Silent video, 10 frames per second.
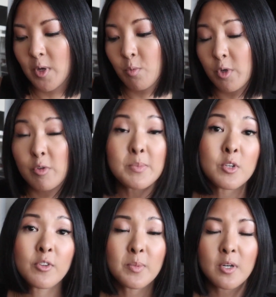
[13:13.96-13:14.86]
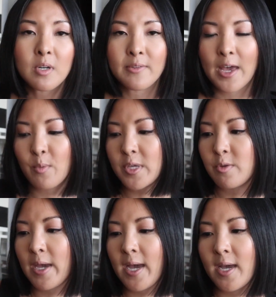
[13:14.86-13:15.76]
were removable, and that way
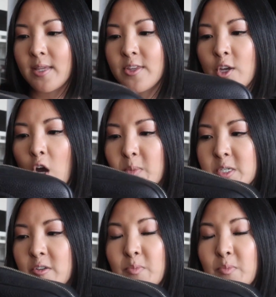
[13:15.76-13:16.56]
you had the option